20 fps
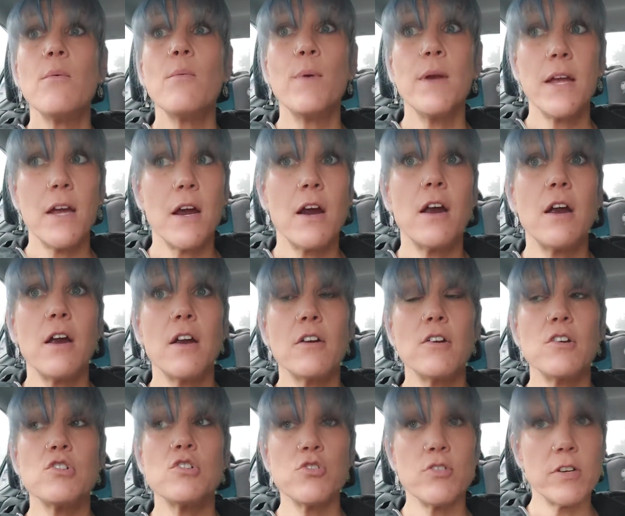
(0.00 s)
we
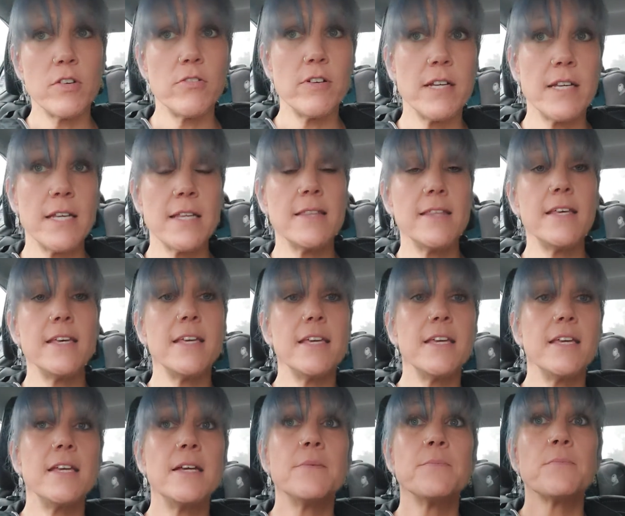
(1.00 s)
are triggering
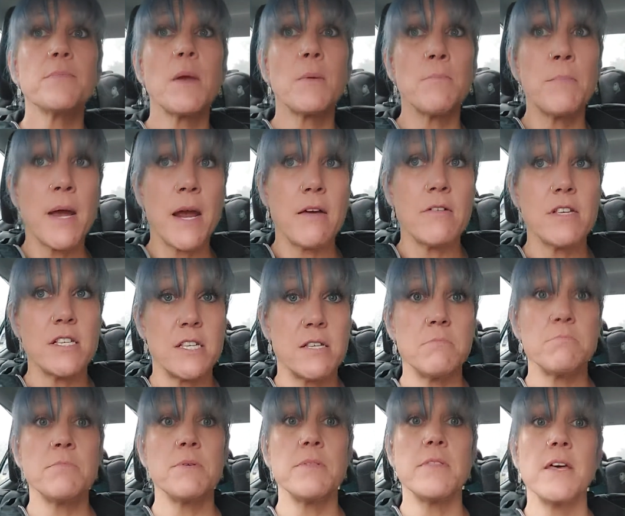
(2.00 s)
the
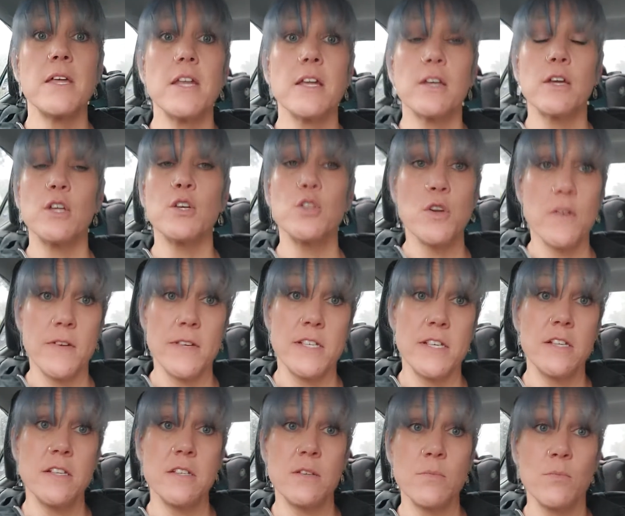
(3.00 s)
parasympathetic nervous
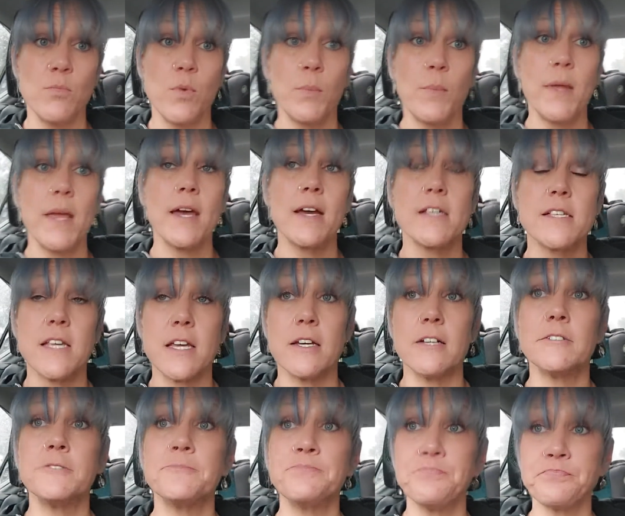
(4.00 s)
system when we exhale.